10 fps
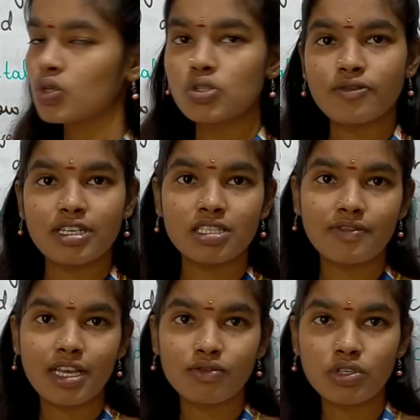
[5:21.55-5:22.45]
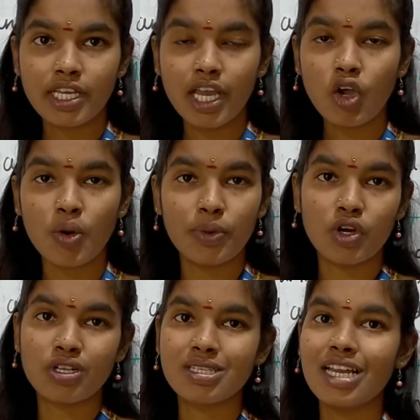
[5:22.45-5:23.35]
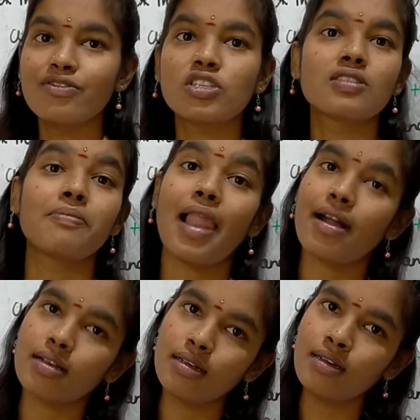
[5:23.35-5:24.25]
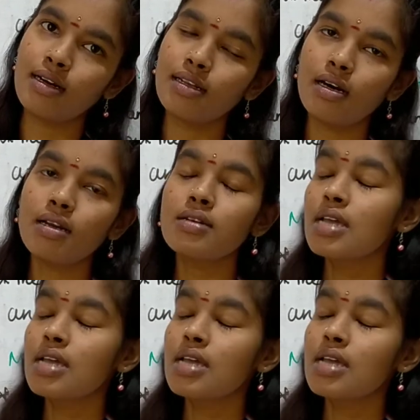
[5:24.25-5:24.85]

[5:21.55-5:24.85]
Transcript: So first we have to take copper oxide, which is black in color,